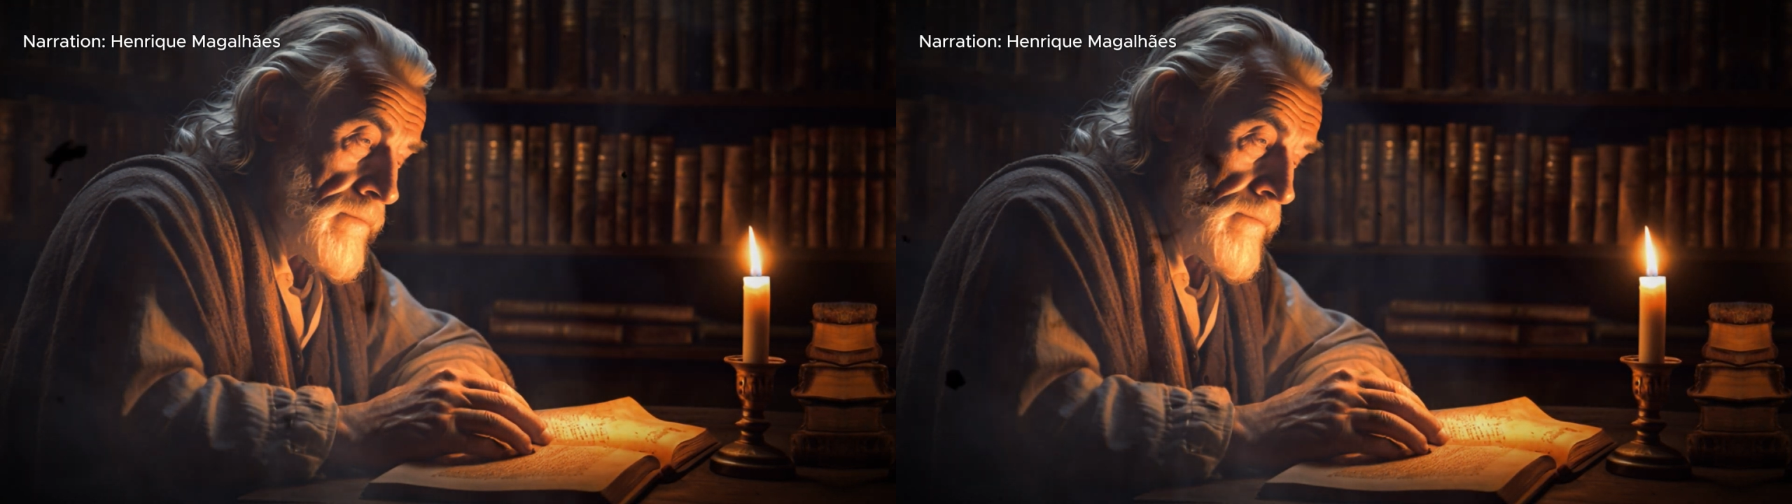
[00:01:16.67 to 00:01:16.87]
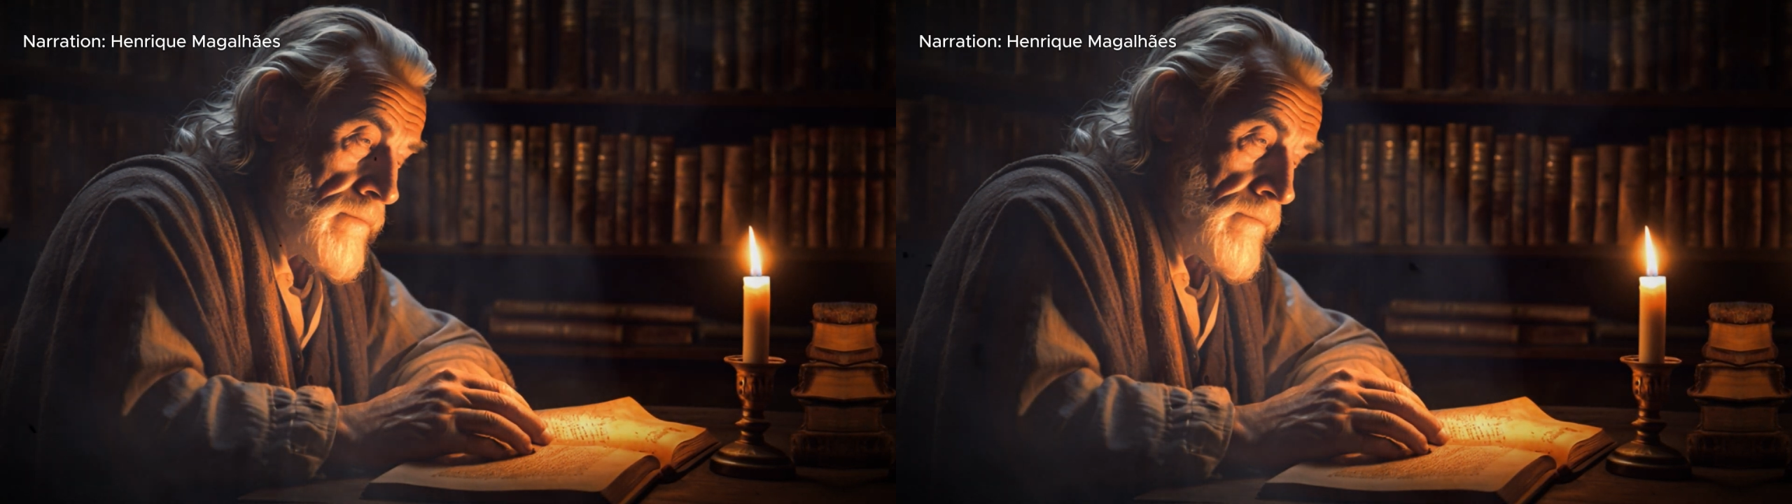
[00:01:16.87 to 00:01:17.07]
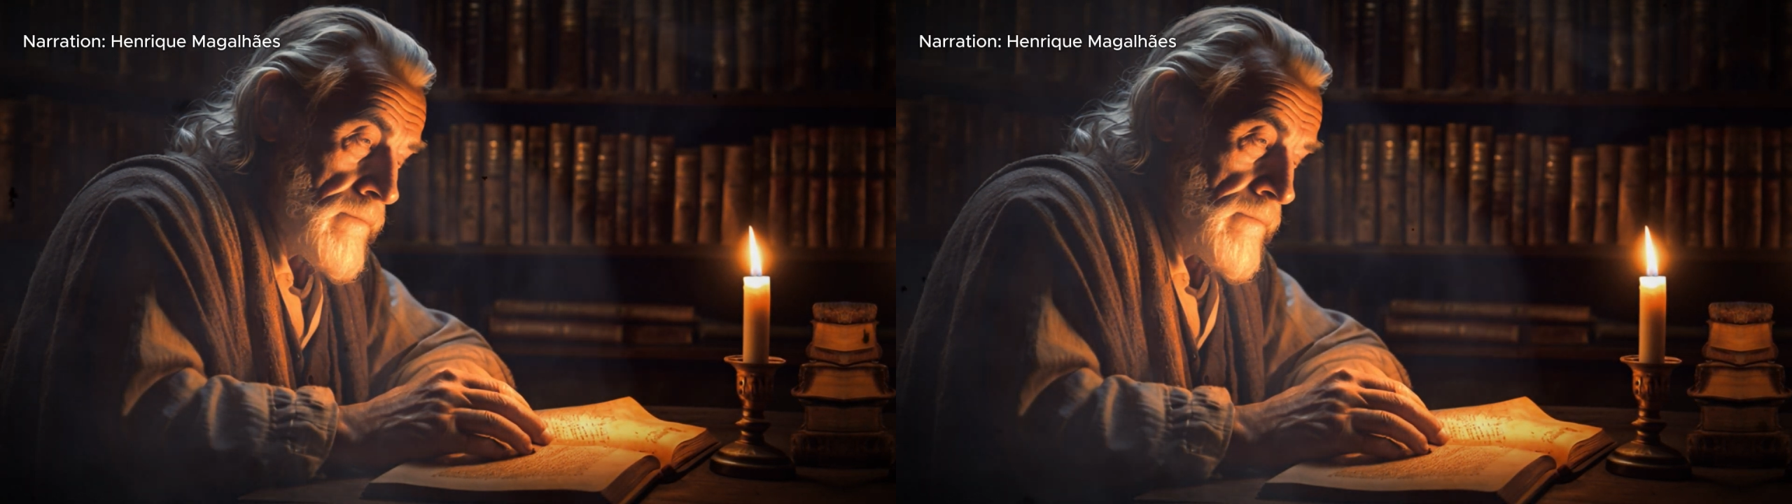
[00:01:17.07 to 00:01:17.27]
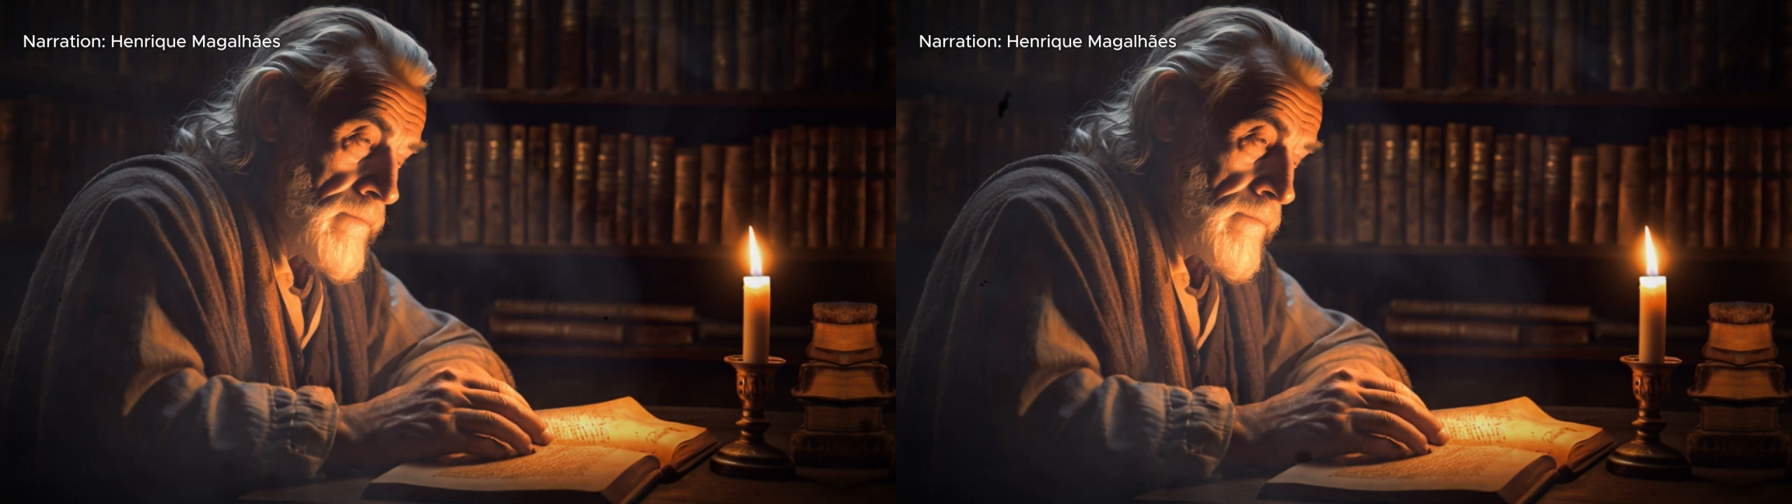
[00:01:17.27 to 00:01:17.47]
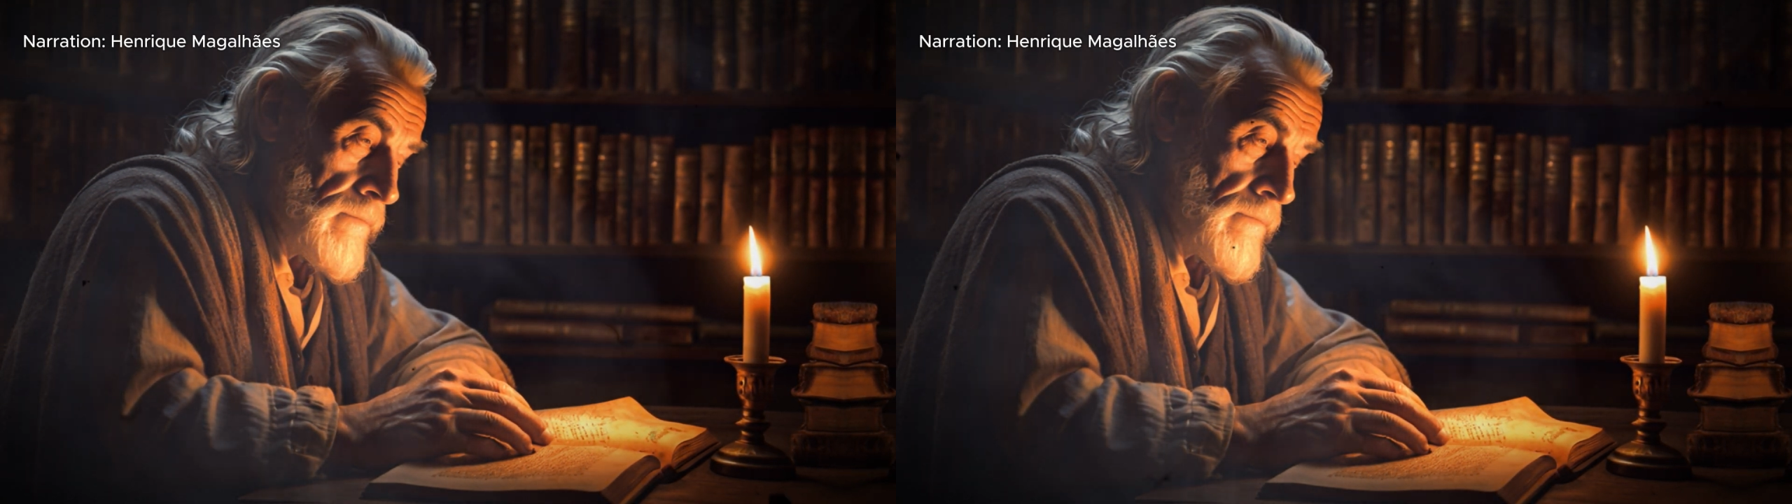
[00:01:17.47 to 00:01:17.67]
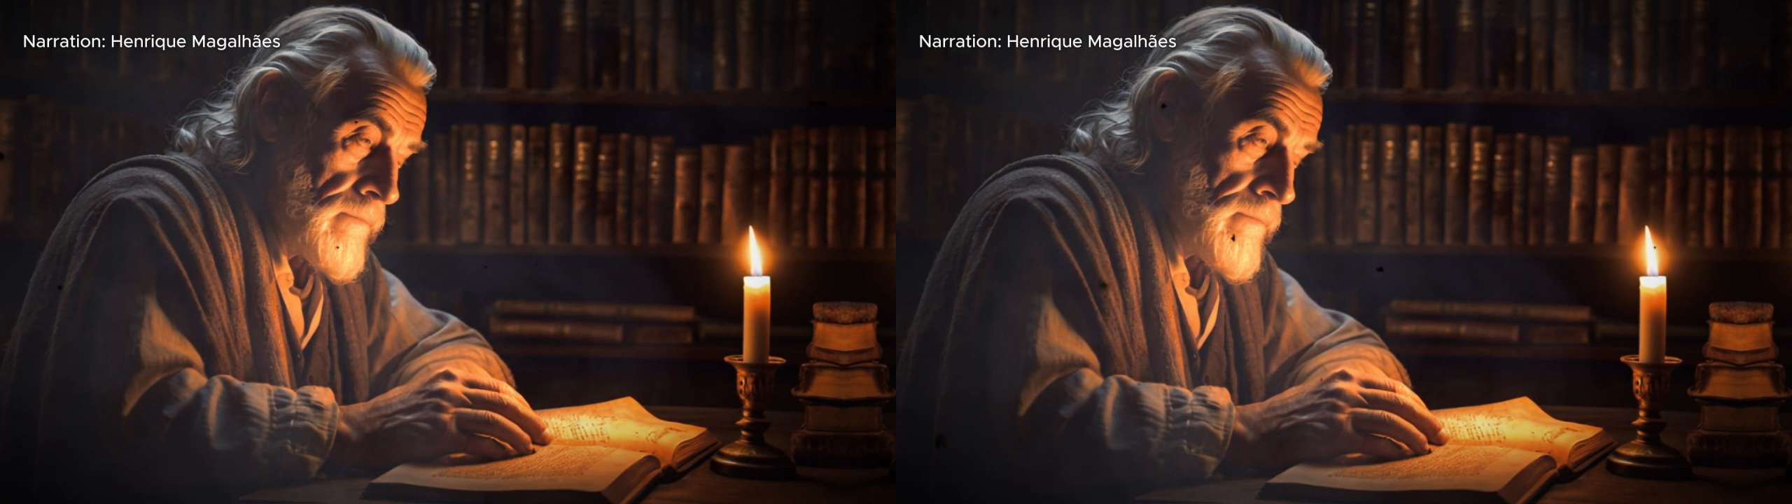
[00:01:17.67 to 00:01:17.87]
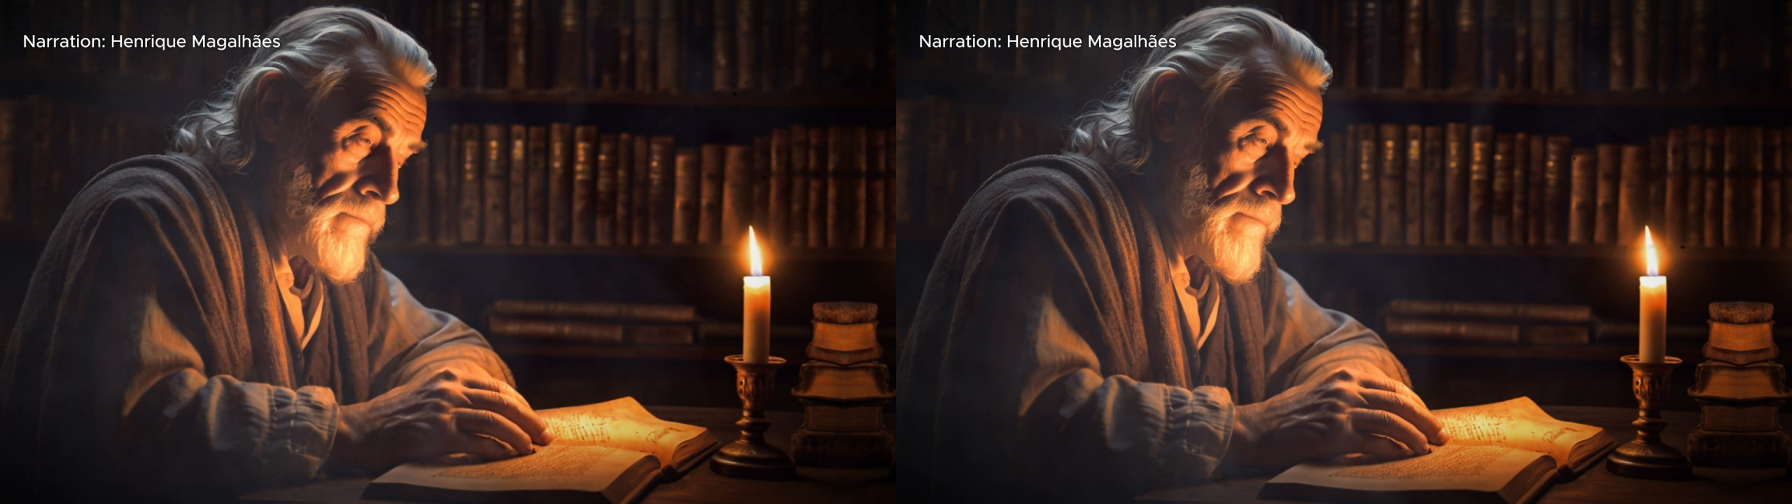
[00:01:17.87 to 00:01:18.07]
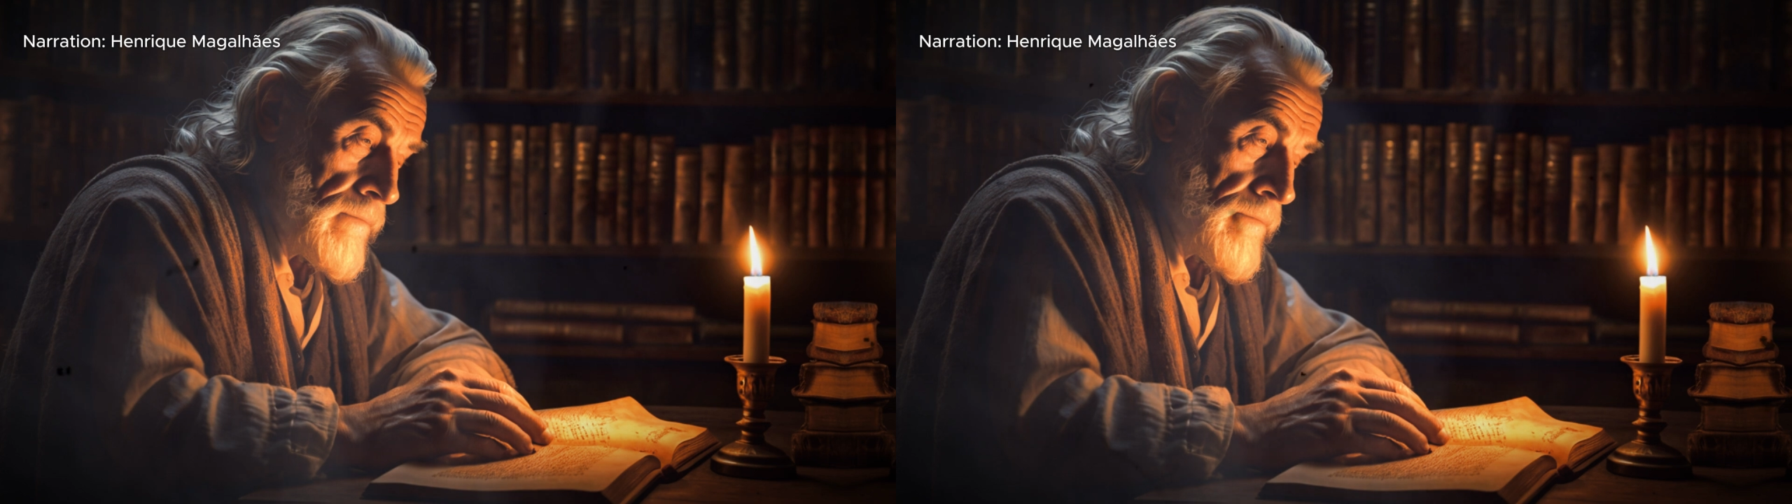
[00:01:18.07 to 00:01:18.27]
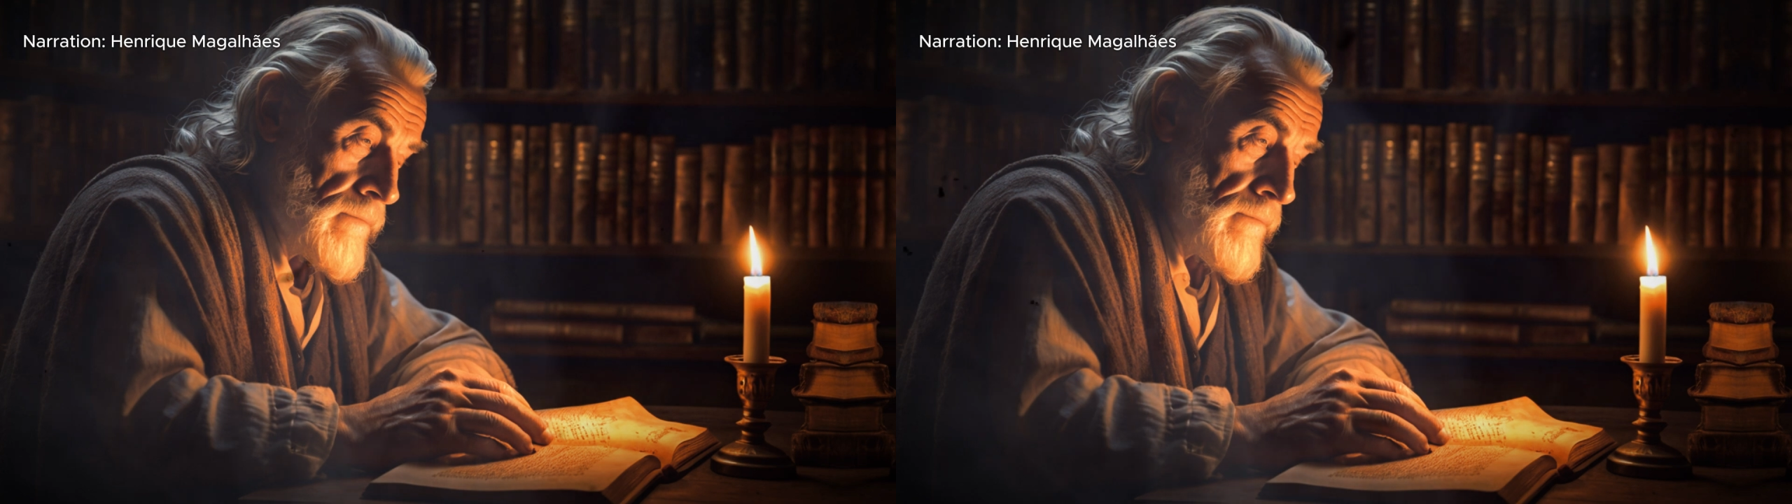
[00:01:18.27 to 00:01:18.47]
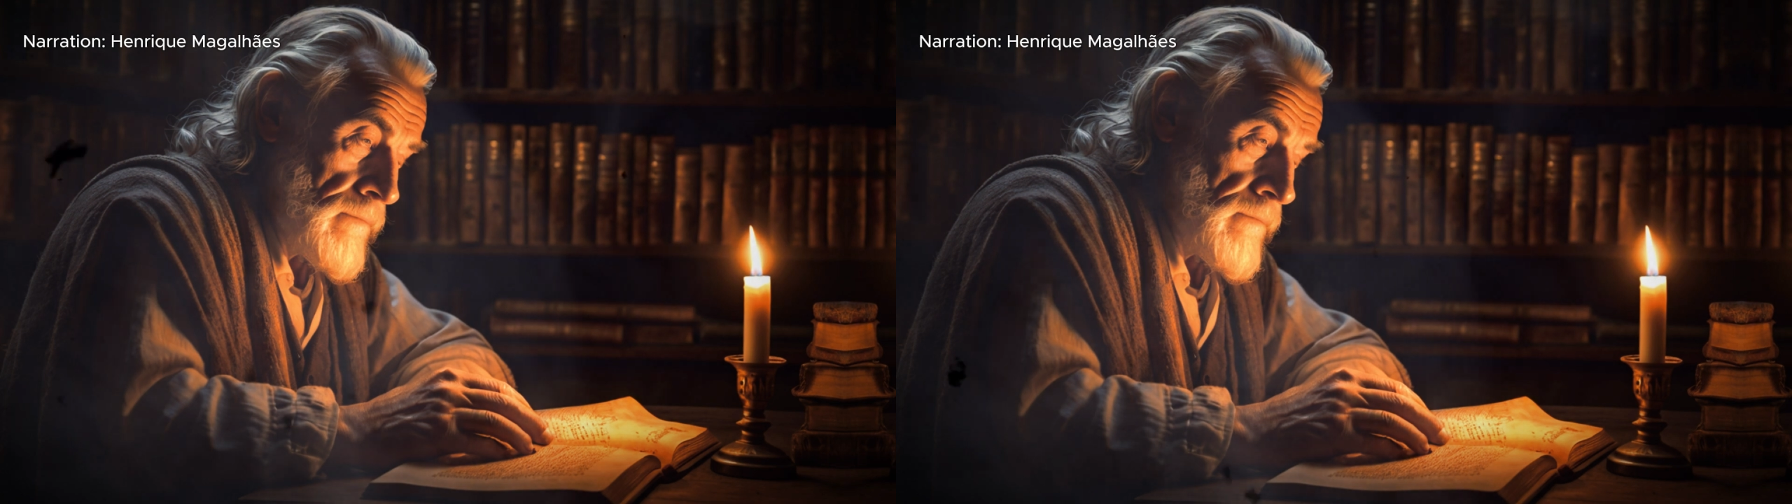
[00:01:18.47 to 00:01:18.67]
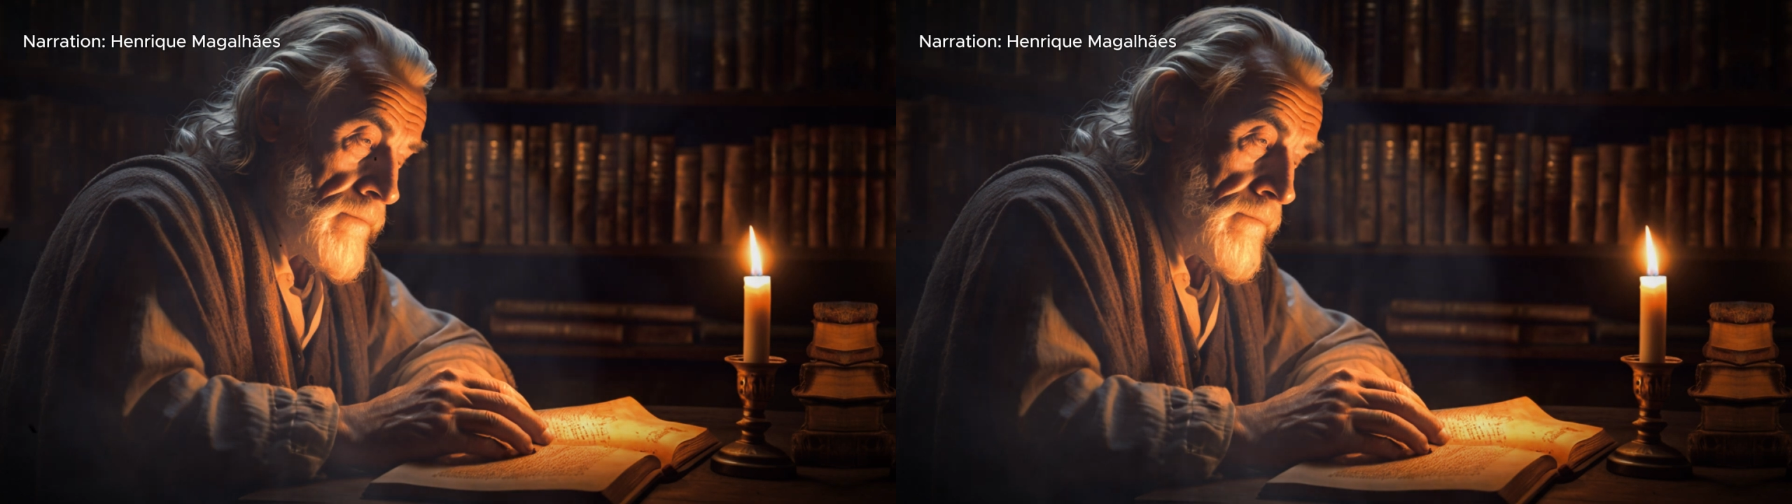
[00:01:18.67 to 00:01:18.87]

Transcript: So subscribe and let's go.